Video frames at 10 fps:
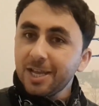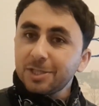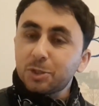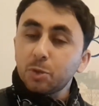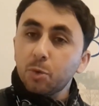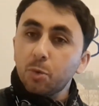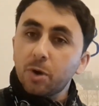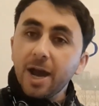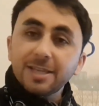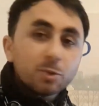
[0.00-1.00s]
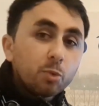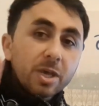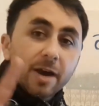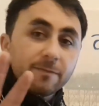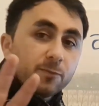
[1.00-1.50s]
So guys,
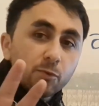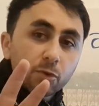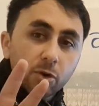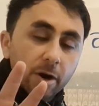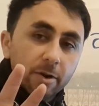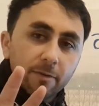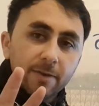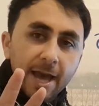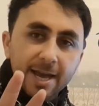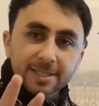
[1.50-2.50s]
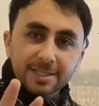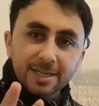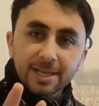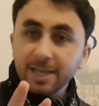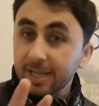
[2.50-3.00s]
we have four kind of
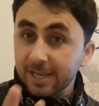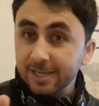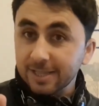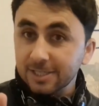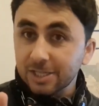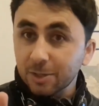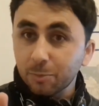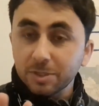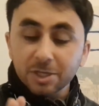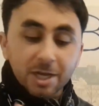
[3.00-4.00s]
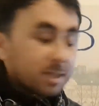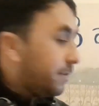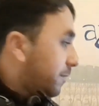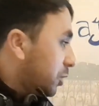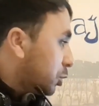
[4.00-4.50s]
accent in English language. The
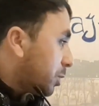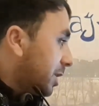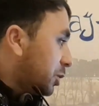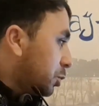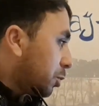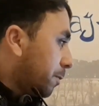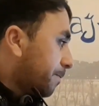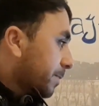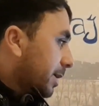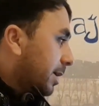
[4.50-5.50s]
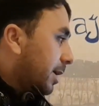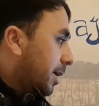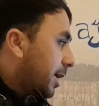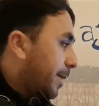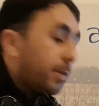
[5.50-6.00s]
first one is
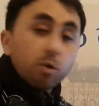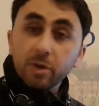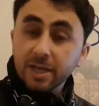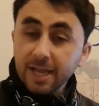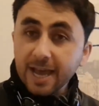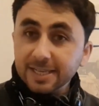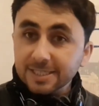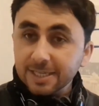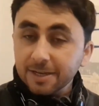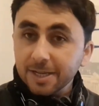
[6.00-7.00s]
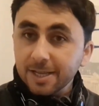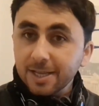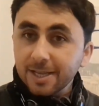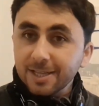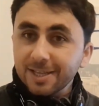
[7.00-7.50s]
American accent,
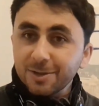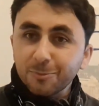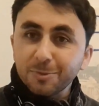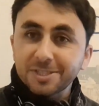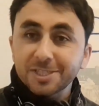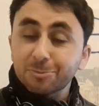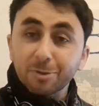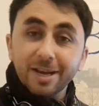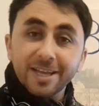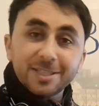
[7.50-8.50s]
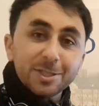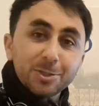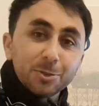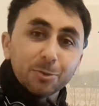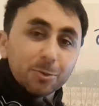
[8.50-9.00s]
which is related
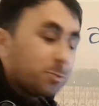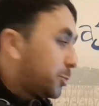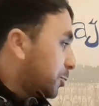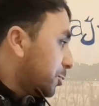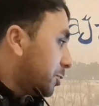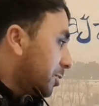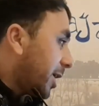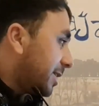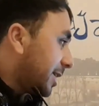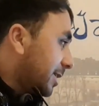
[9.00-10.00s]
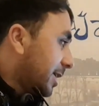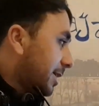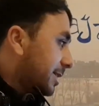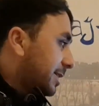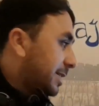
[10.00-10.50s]
to United
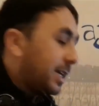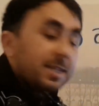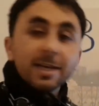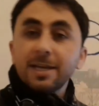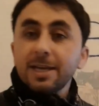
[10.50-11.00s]
States.